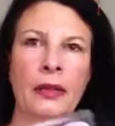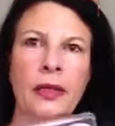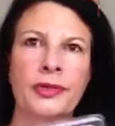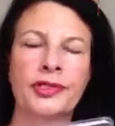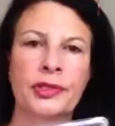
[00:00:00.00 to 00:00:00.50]
and
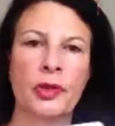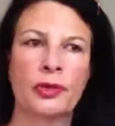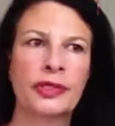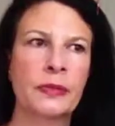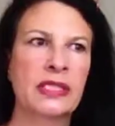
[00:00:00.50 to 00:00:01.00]
they used to
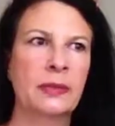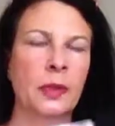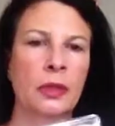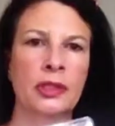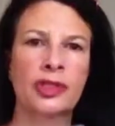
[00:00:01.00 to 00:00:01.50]
cost me
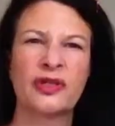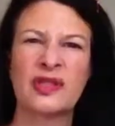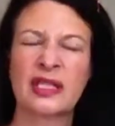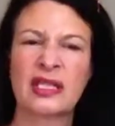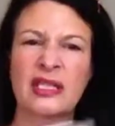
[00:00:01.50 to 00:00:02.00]
something like
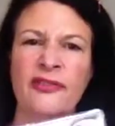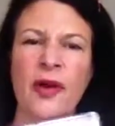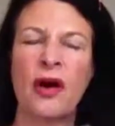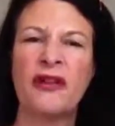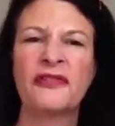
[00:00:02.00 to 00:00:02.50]

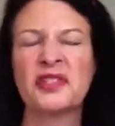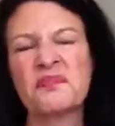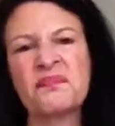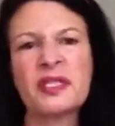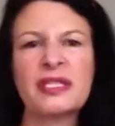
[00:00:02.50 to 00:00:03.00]
£2.65
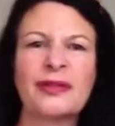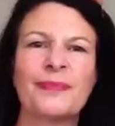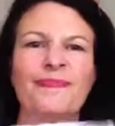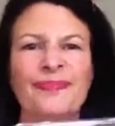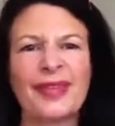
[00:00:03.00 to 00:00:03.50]
to
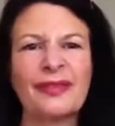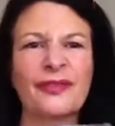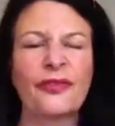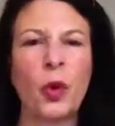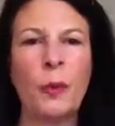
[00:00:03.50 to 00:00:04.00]

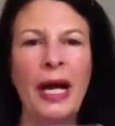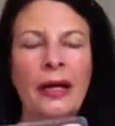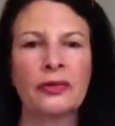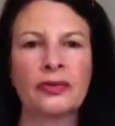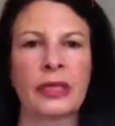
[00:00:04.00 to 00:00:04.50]

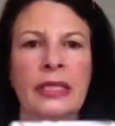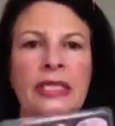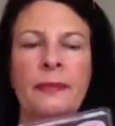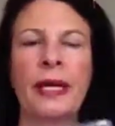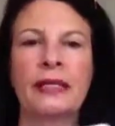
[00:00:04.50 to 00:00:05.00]
£4, really,
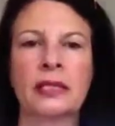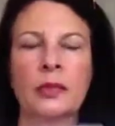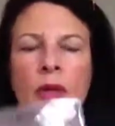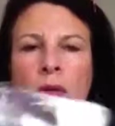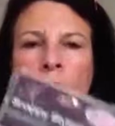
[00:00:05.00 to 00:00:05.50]
depending
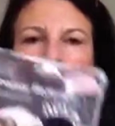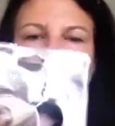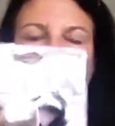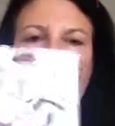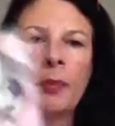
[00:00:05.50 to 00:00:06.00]
where I got
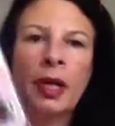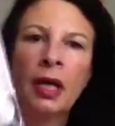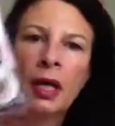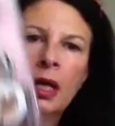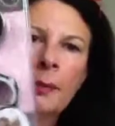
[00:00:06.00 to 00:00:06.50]
them from,
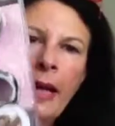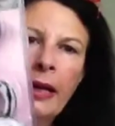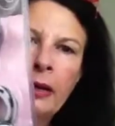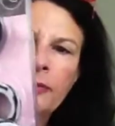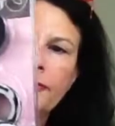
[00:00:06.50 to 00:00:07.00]

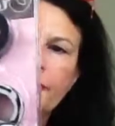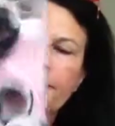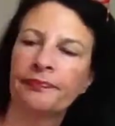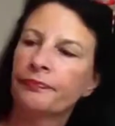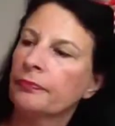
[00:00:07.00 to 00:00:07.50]
pound.
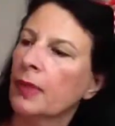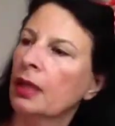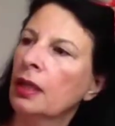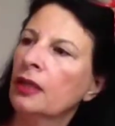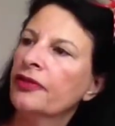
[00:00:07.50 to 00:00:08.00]

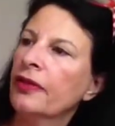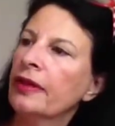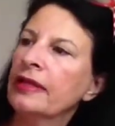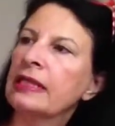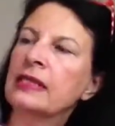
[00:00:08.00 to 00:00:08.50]
So
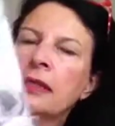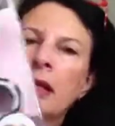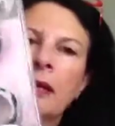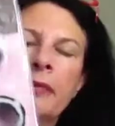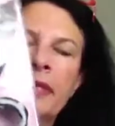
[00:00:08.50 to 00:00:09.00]
these are
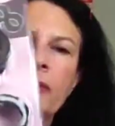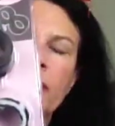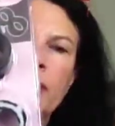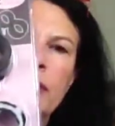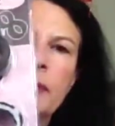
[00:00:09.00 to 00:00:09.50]
like metal
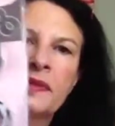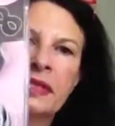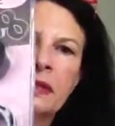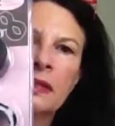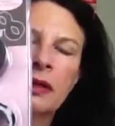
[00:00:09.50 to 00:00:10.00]
strips
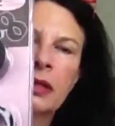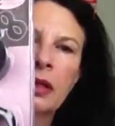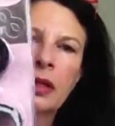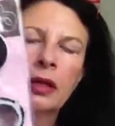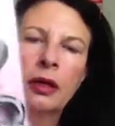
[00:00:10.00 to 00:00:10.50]
inside
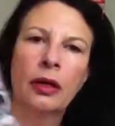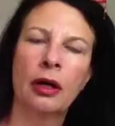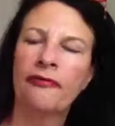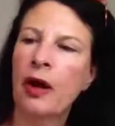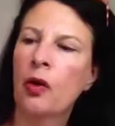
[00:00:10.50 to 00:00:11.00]
like
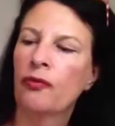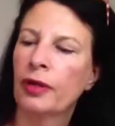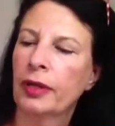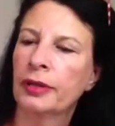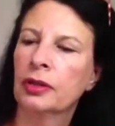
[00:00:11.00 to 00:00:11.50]
a
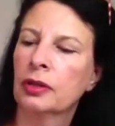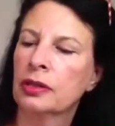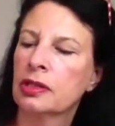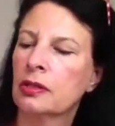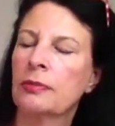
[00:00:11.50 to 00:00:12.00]
velvet, and you
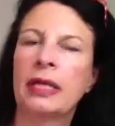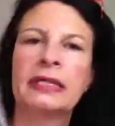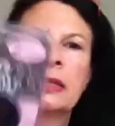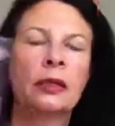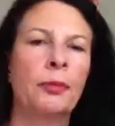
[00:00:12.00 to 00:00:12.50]
can do
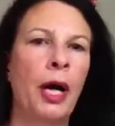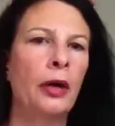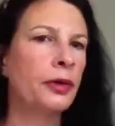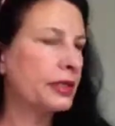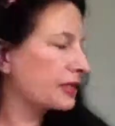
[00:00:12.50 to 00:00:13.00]
amazing little
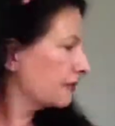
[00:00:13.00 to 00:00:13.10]
ponies.